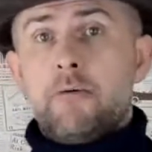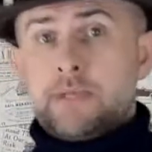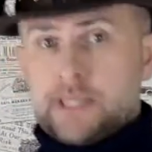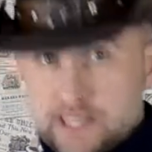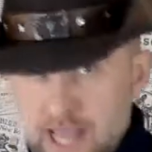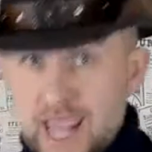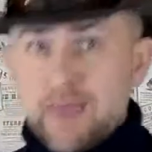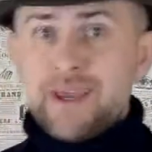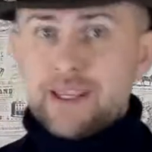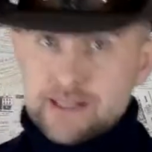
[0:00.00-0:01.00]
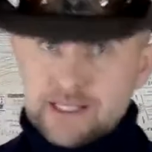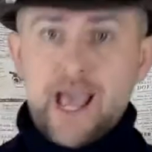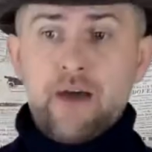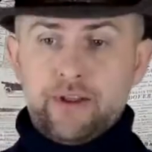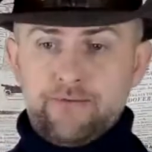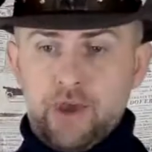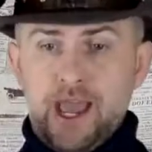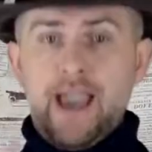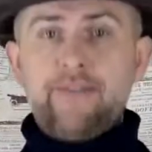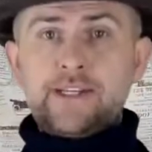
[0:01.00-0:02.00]
Same in sound. If you
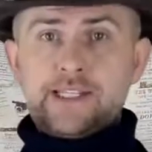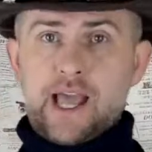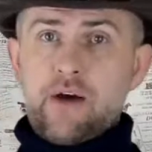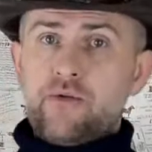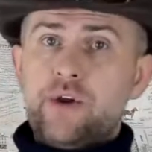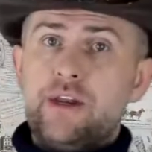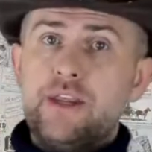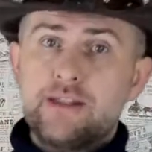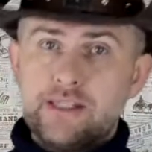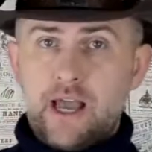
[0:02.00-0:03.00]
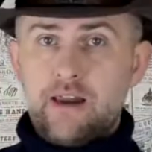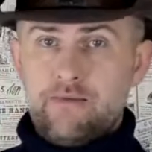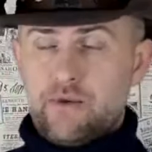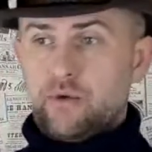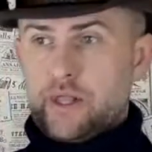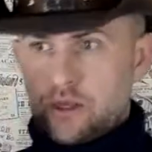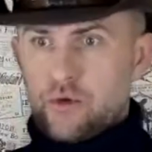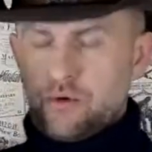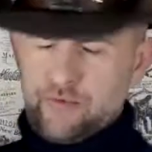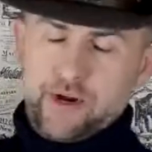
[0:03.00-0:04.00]
have a sound written inside of you,
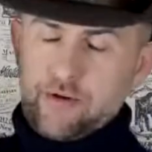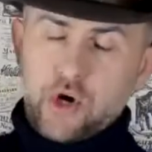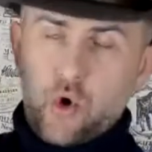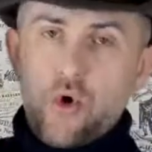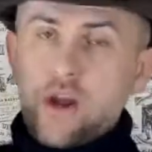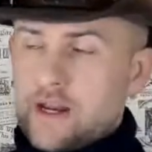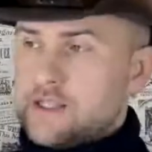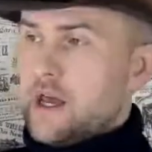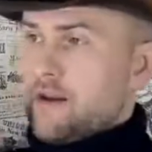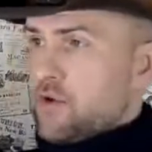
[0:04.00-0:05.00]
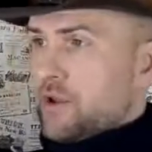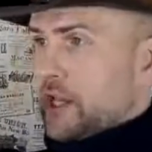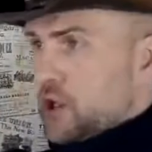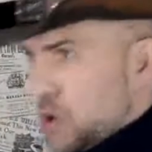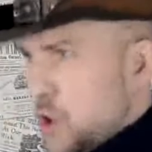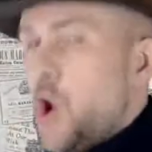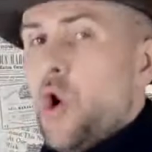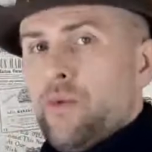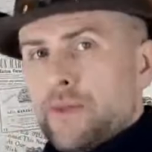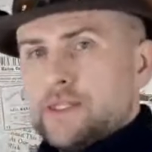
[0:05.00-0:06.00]
or recorded inside of you,
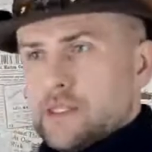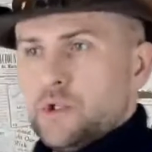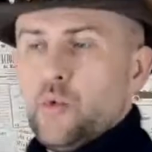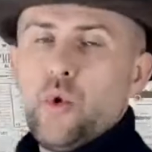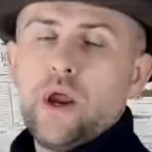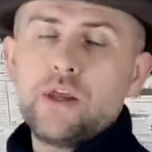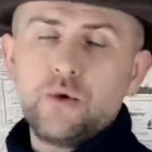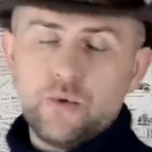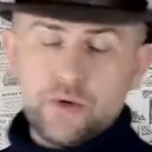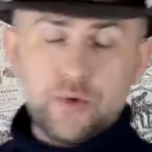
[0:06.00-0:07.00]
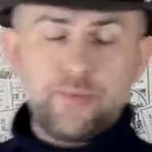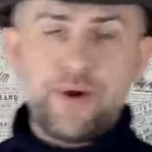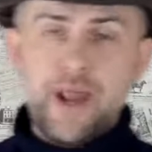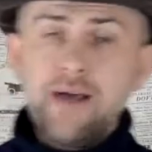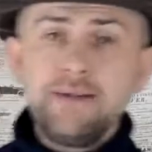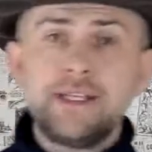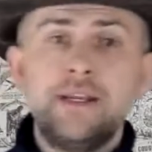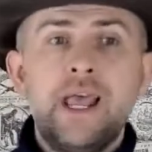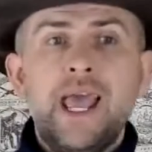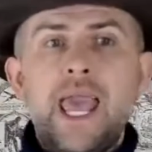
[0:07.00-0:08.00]
this is the way you pronounce
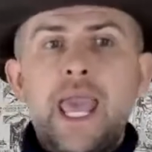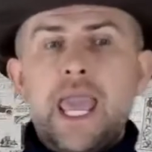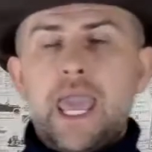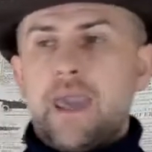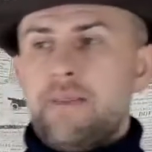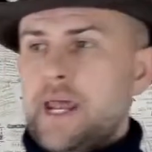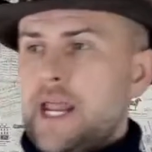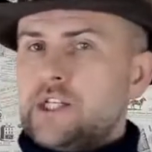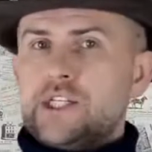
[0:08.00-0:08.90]
it, and then I